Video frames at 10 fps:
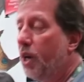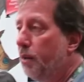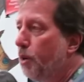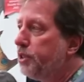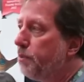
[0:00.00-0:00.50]

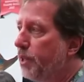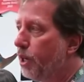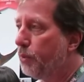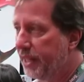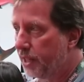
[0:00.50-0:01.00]
talking about a
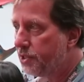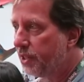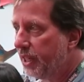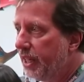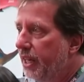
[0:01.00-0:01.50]
new
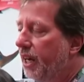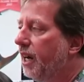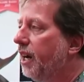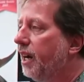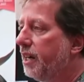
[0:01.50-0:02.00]
game
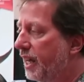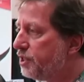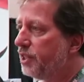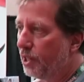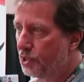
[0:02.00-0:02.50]
that
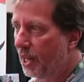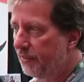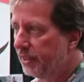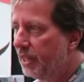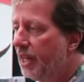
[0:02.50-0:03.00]
they're going to
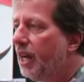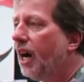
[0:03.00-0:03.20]
be putting on